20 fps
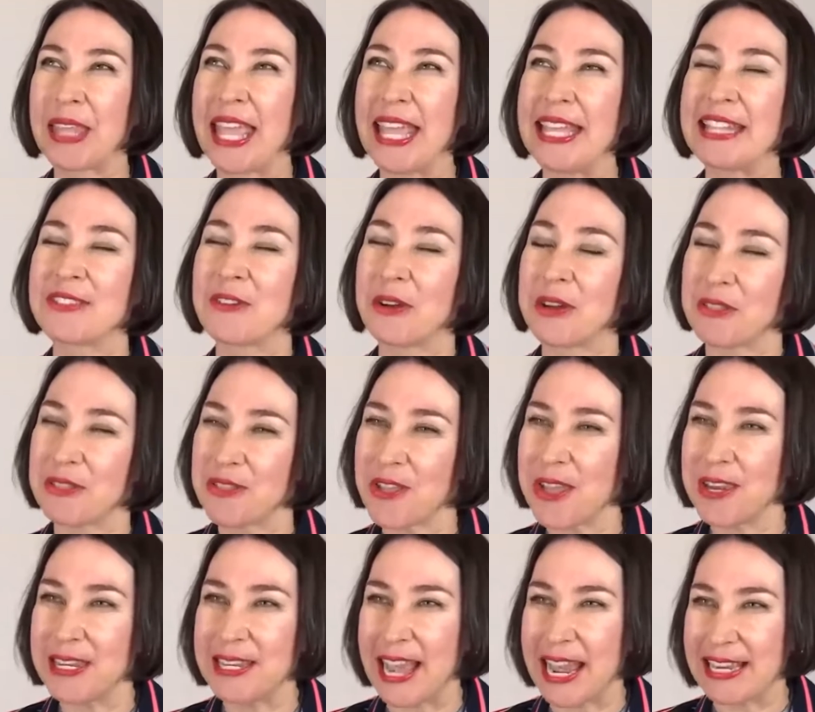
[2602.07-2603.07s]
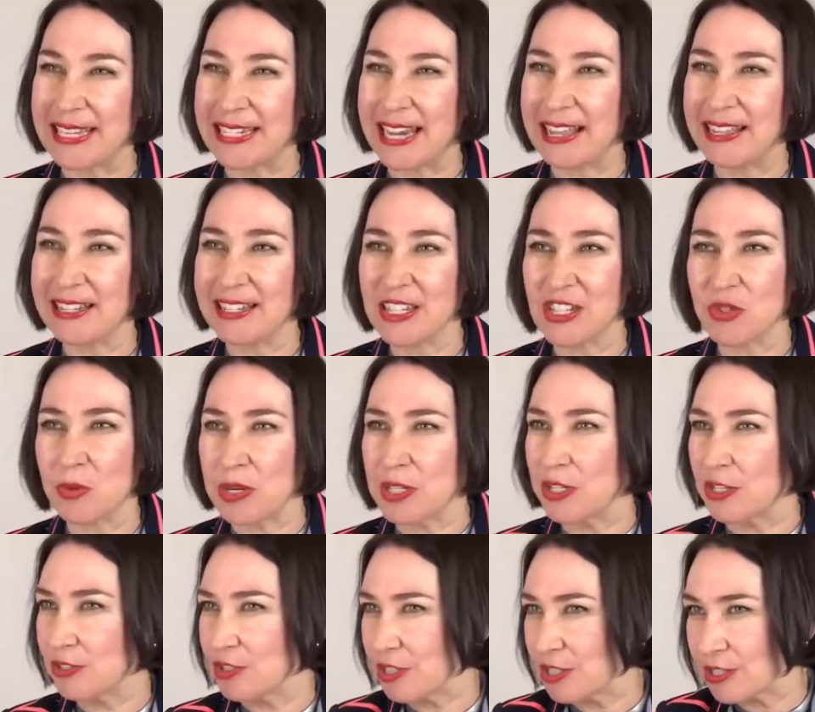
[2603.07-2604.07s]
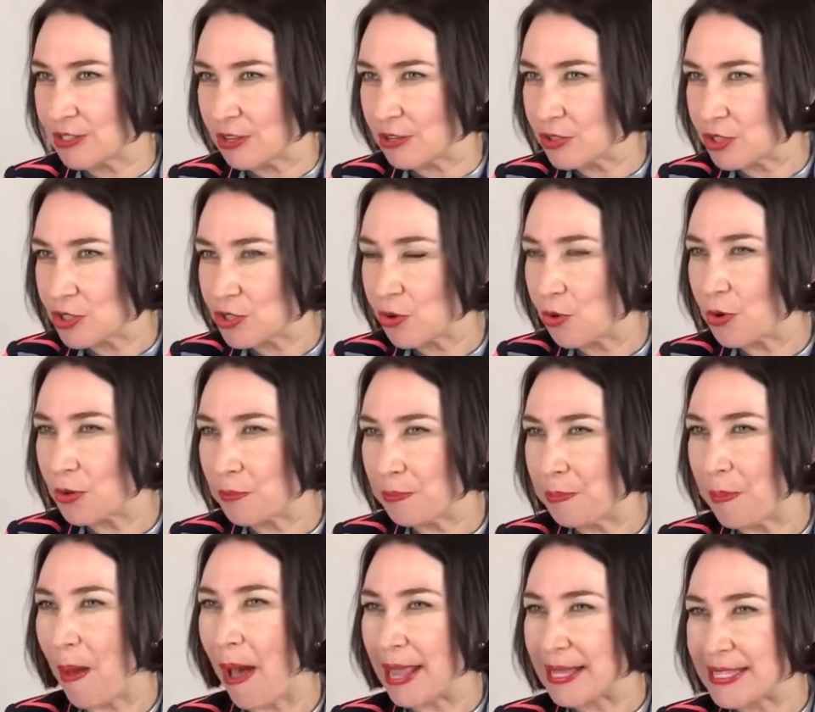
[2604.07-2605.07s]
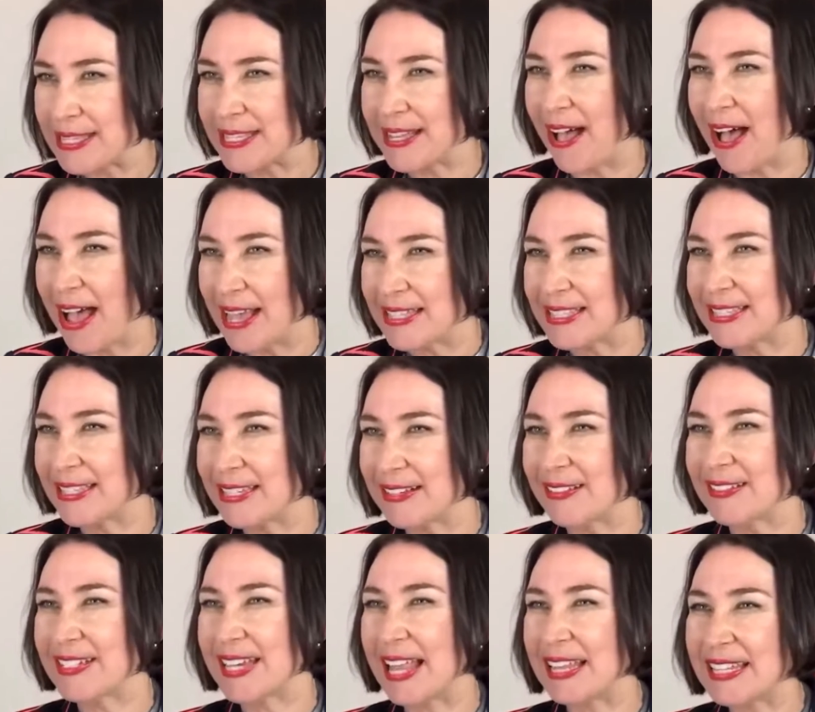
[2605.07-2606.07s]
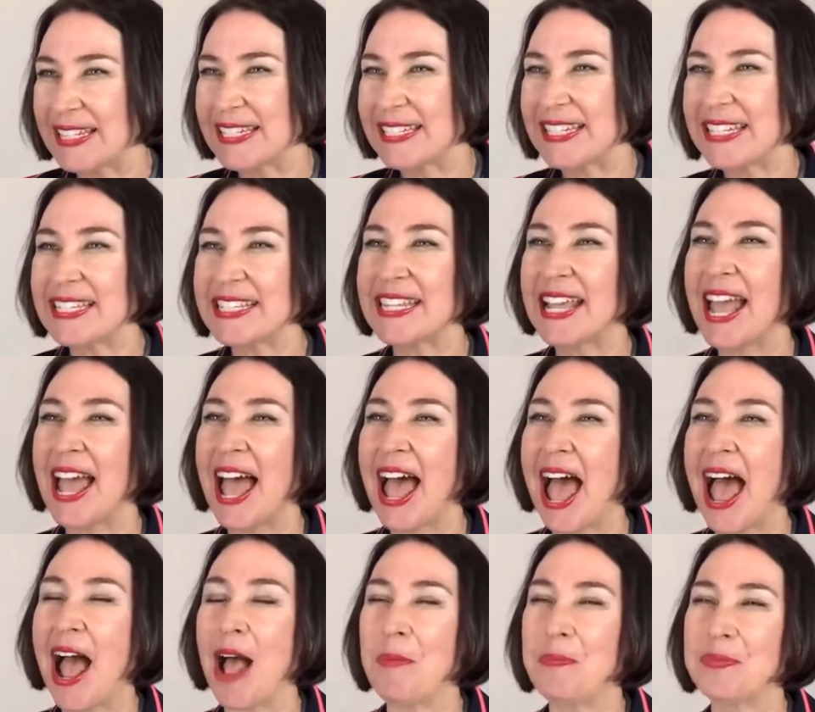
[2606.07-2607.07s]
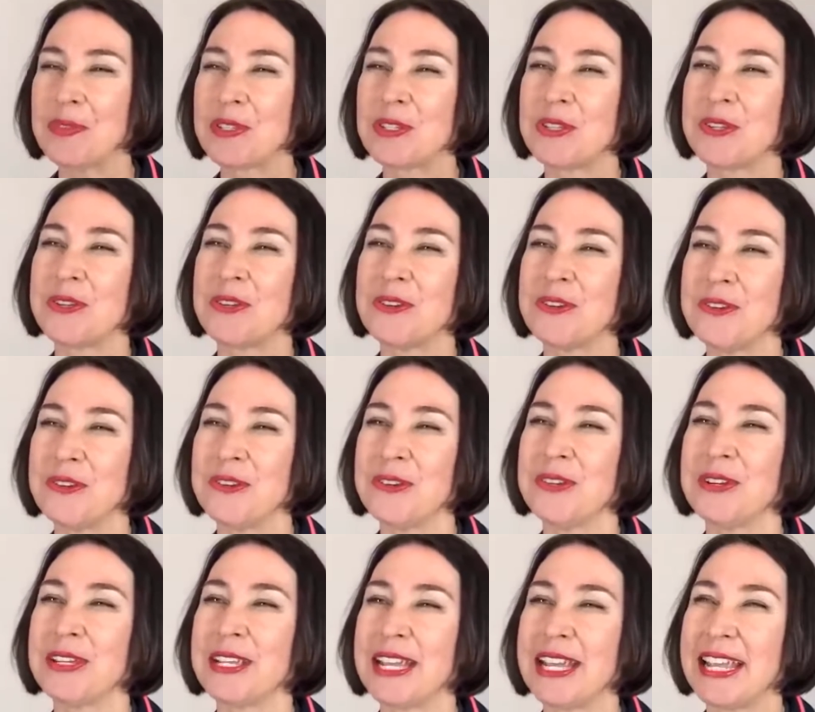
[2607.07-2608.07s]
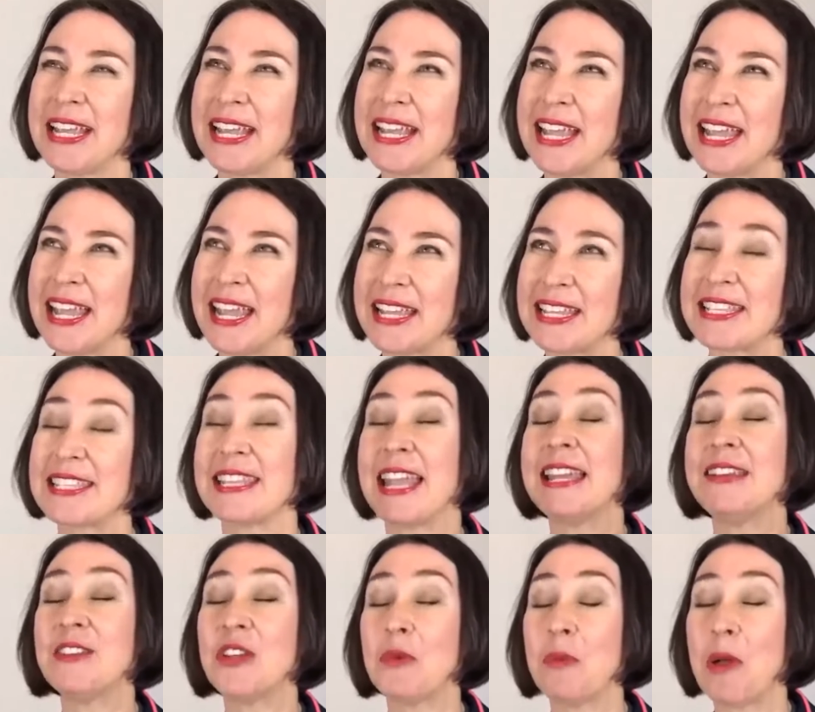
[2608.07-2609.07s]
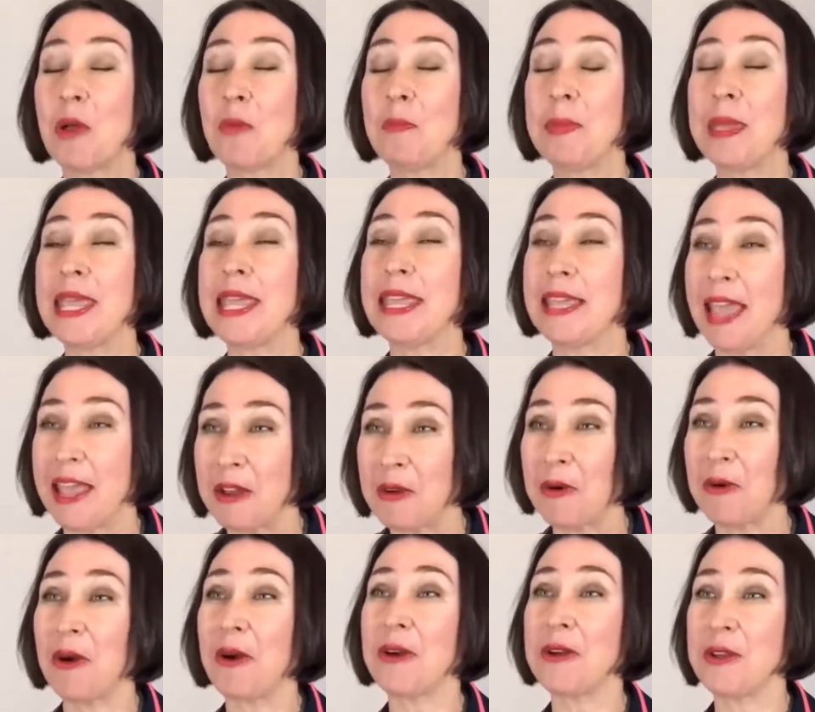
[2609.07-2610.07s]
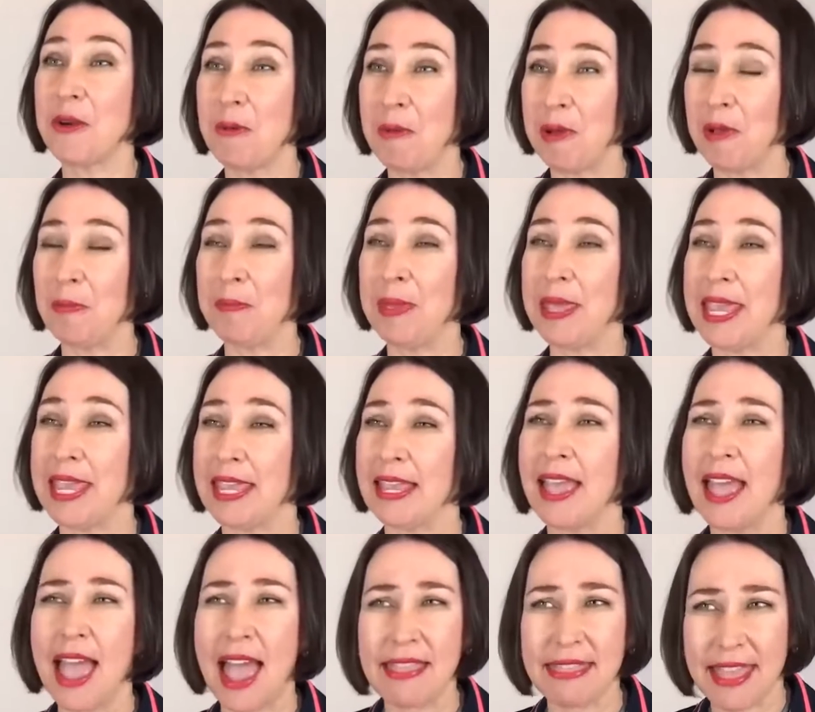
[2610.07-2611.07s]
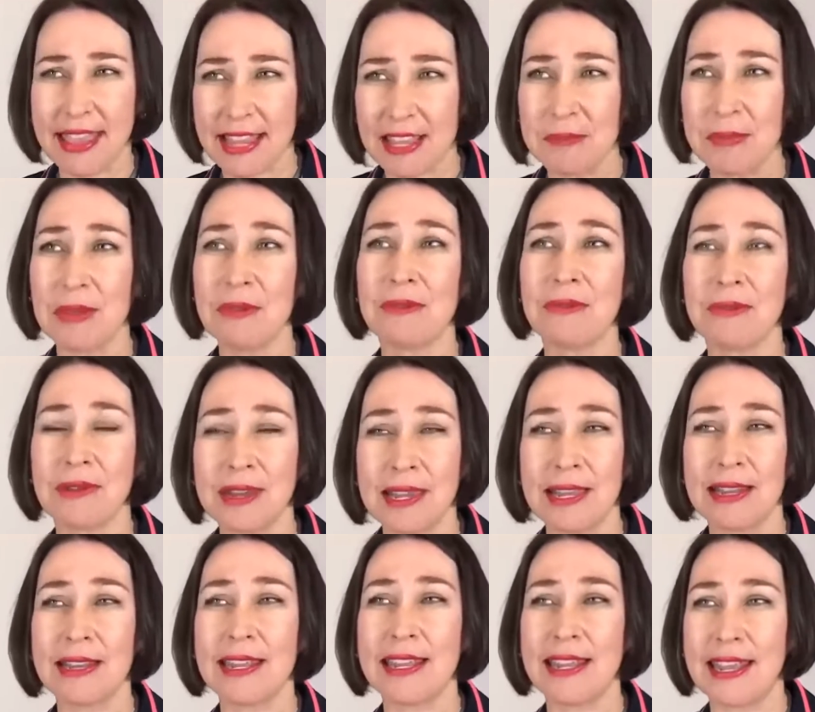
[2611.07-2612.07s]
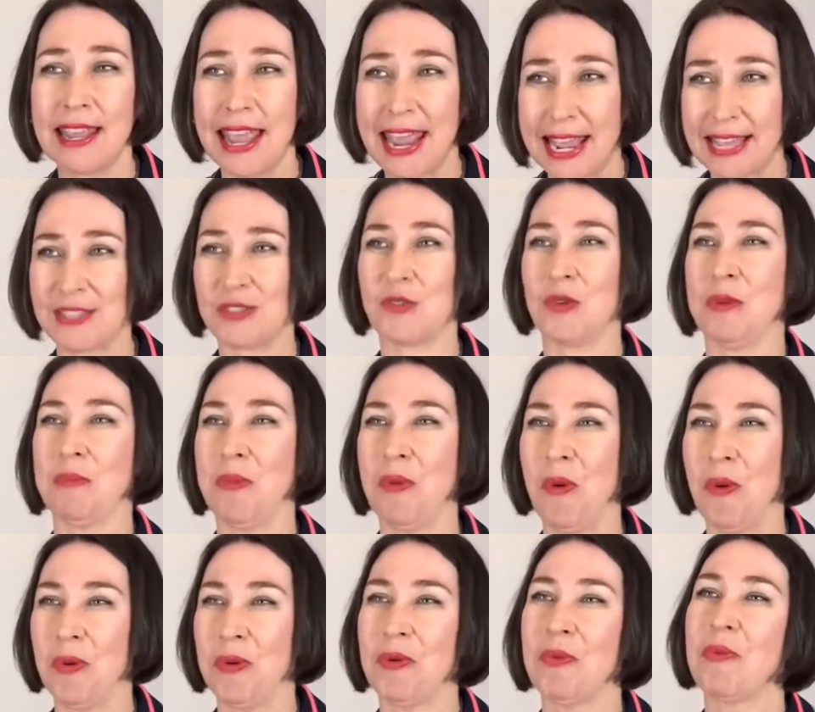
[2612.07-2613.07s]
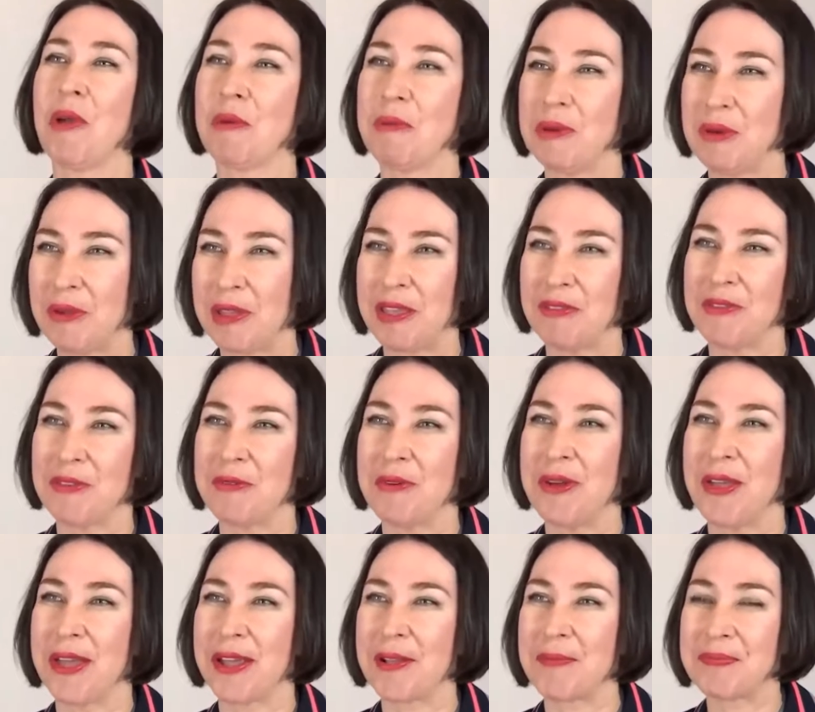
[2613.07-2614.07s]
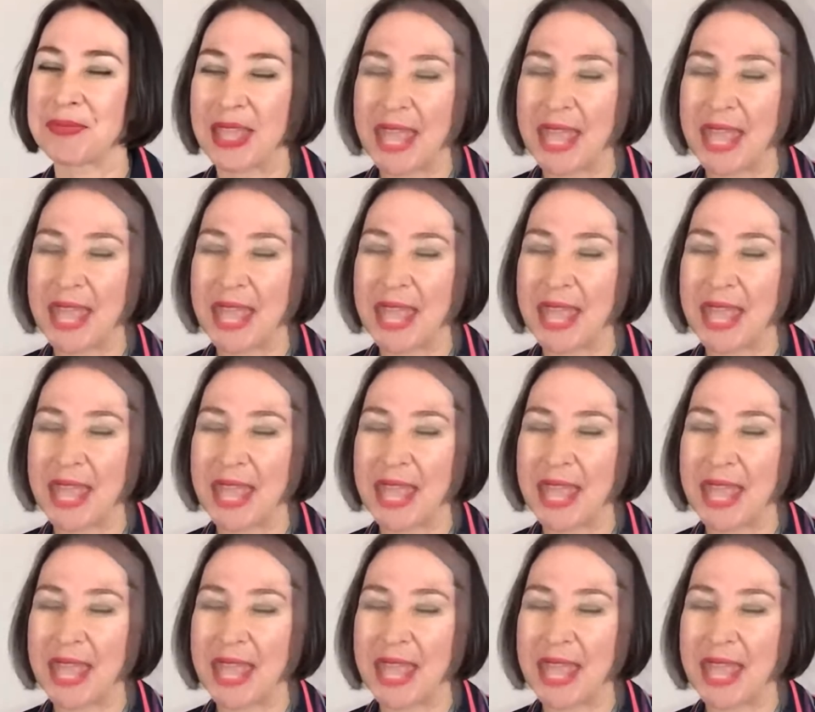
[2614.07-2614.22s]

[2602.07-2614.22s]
It's got a 30-day challenge, which is just short, bite-sized little challenges to extend your well-being and grow your well-being, and that can be really extra important when we're looking for work.